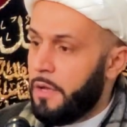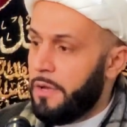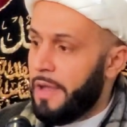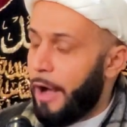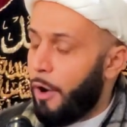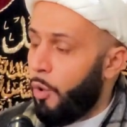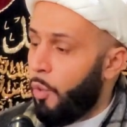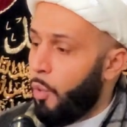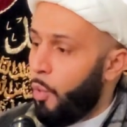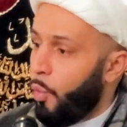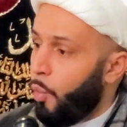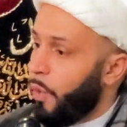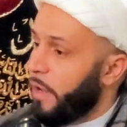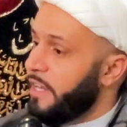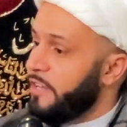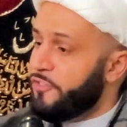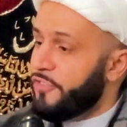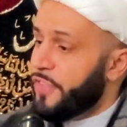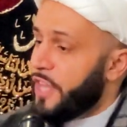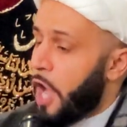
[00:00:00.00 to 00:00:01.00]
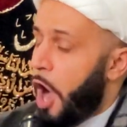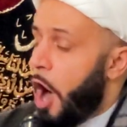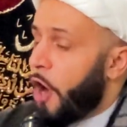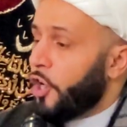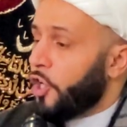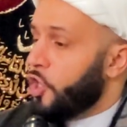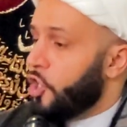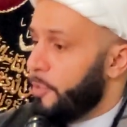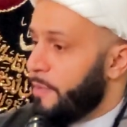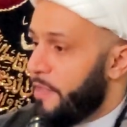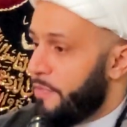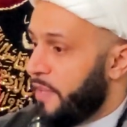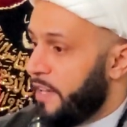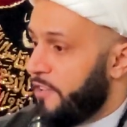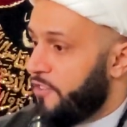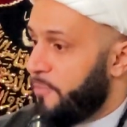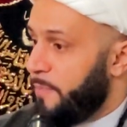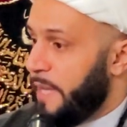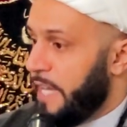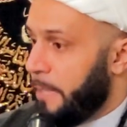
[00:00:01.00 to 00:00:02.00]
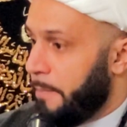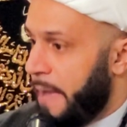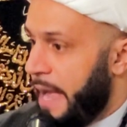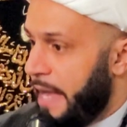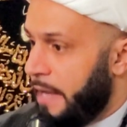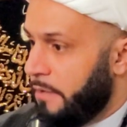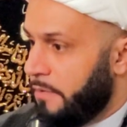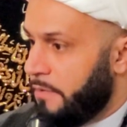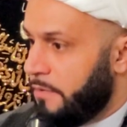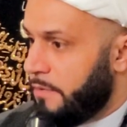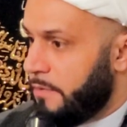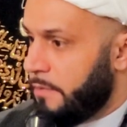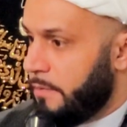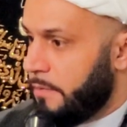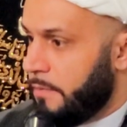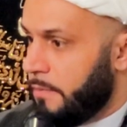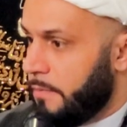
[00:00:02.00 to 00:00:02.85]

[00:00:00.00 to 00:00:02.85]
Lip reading: Now, what is the argument that is being made?